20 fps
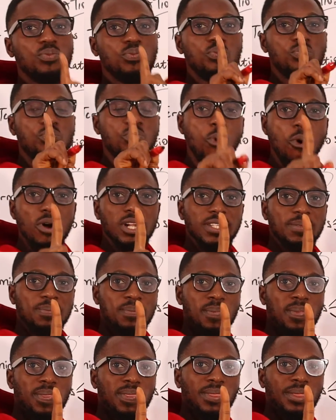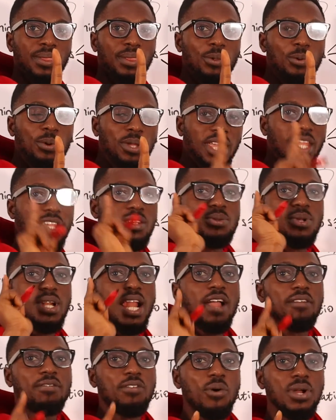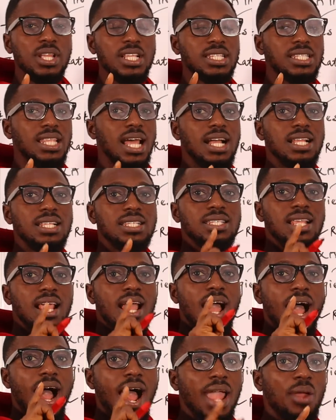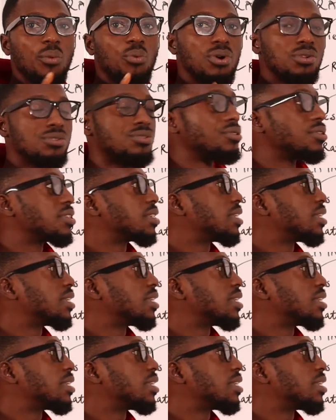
one okay so like for instance i want to